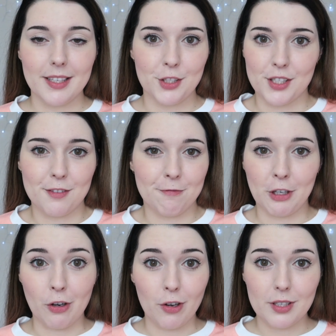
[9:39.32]
just
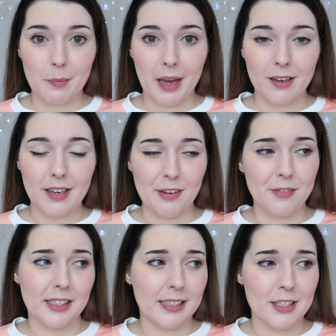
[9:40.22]
forgot about it. I
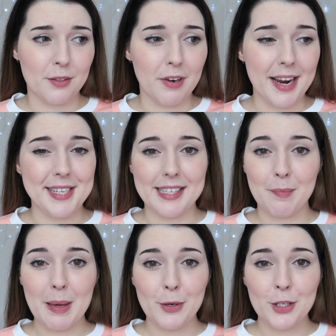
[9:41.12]
really need to write
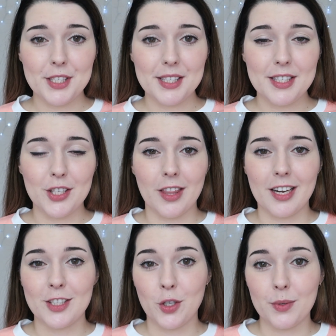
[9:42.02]
down my purchases so
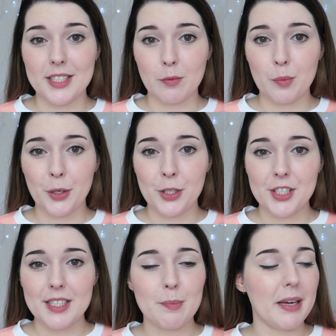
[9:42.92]
that I don't double
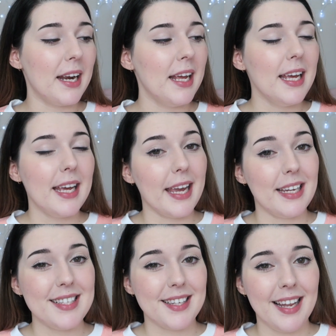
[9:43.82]
purchase, but at
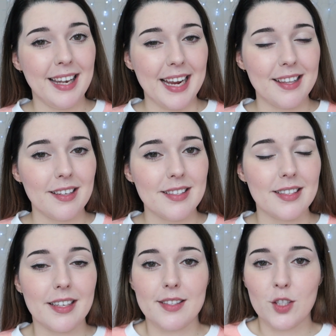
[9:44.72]
least I like this.
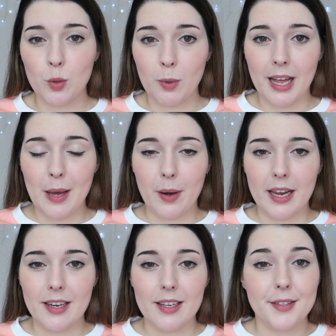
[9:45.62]
It's super
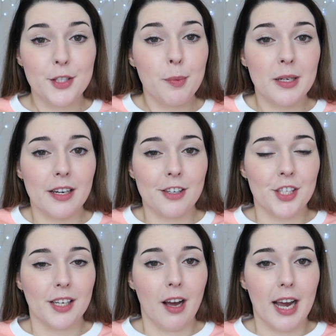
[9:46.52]
lightweight, super
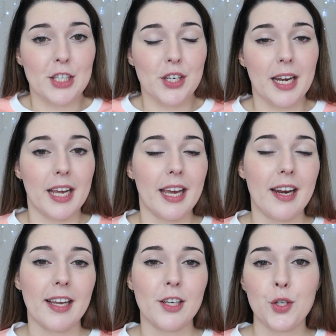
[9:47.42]
nourishing and hydrating,
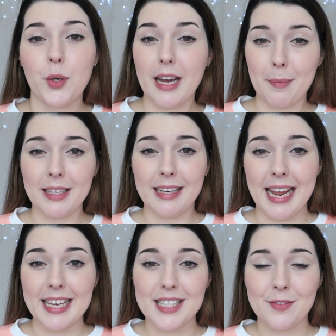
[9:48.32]
and I can do a couple of
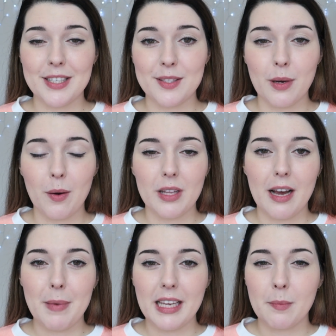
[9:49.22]
layers of it as well
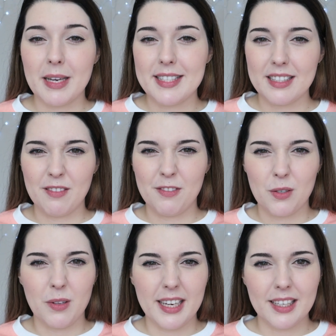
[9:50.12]
without making my skin
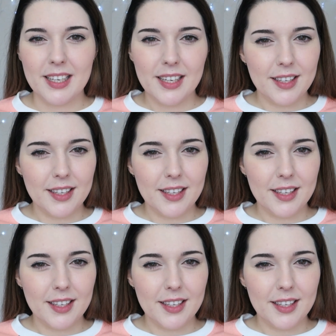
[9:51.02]
feel like